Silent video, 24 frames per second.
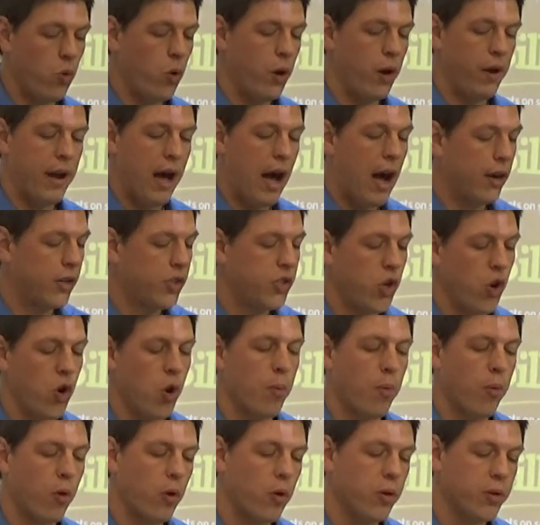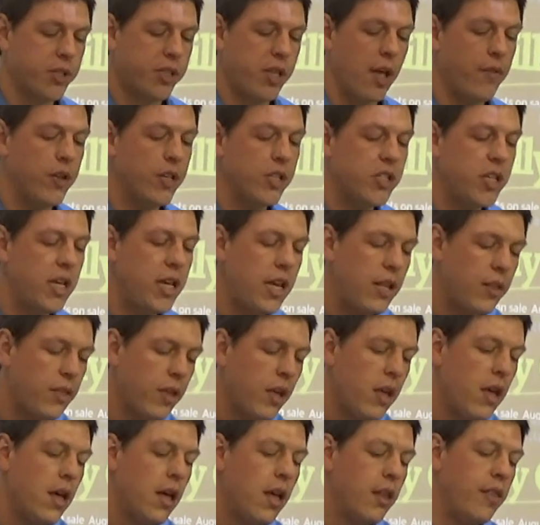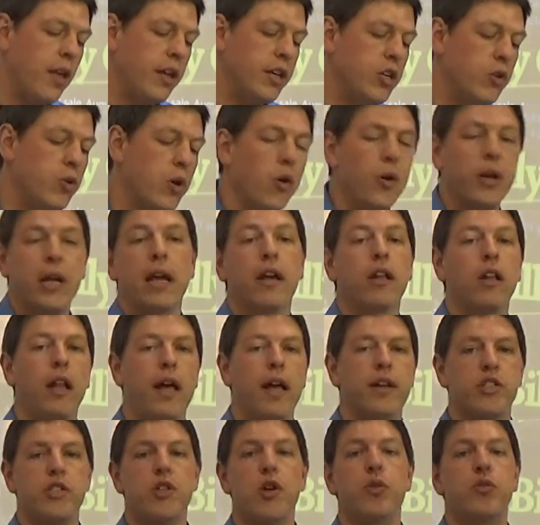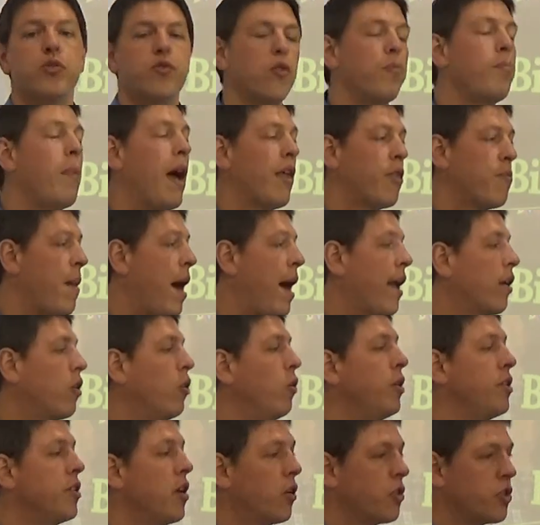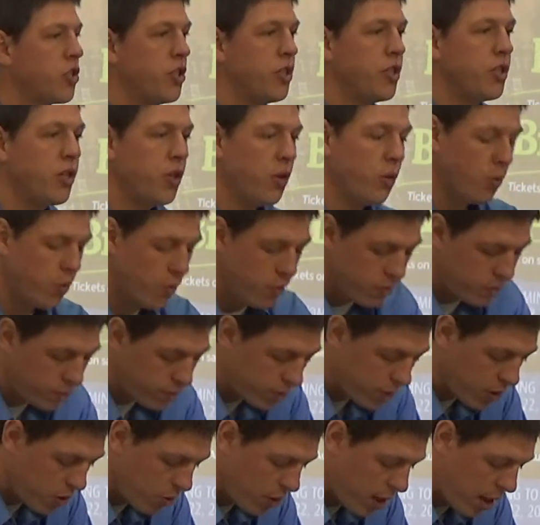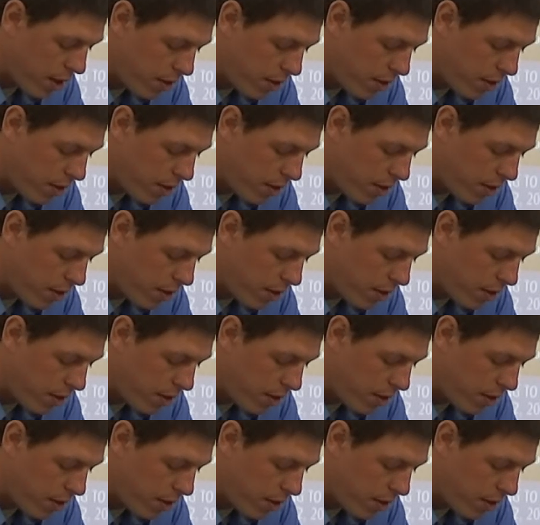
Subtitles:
on October 17th, then you know to get class notes from mathematical induction too. Okay?